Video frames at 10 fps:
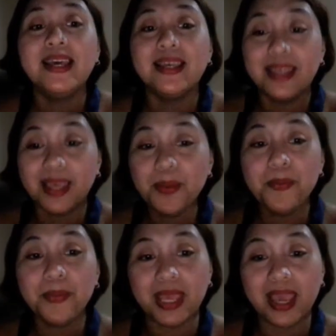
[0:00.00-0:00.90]
Give
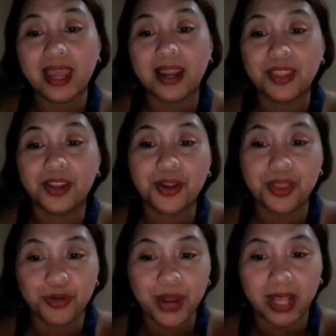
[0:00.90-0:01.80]
me another
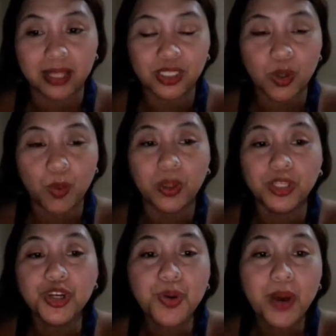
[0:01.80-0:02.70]
drink. So
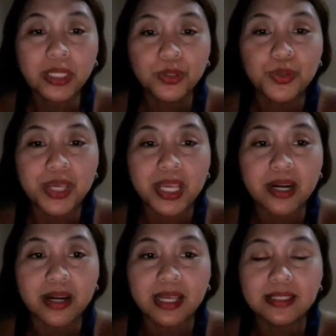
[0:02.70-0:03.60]
what you're going to do
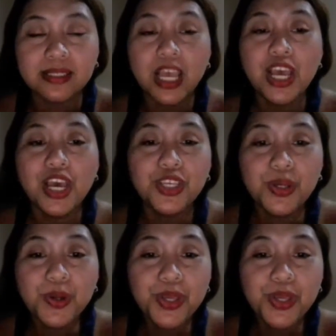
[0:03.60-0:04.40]
here is you